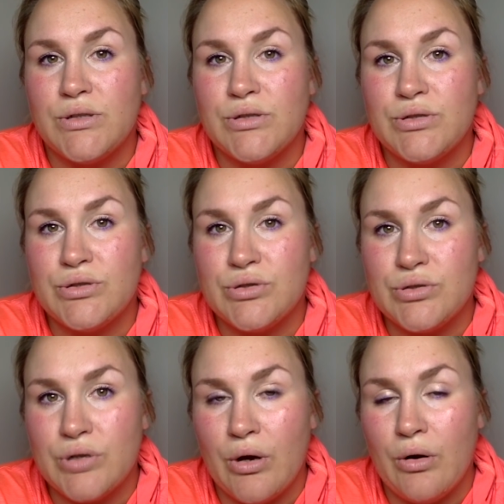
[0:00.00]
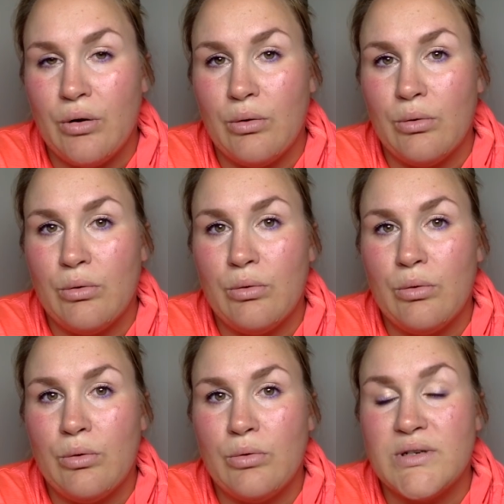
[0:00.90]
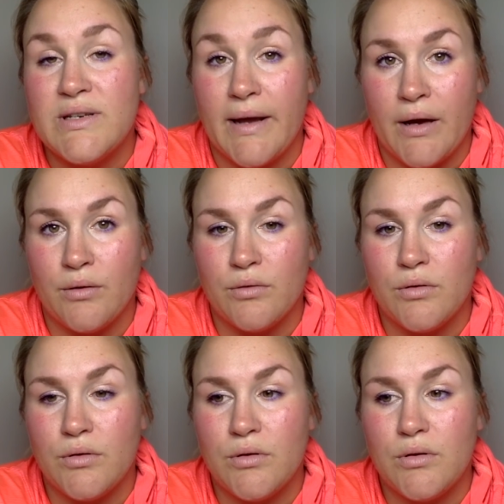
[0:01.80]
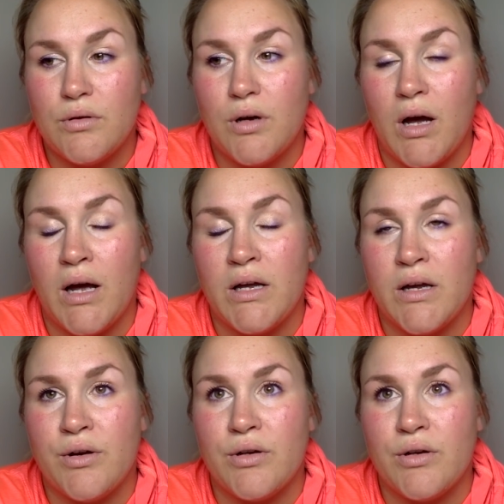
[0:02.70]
so down. I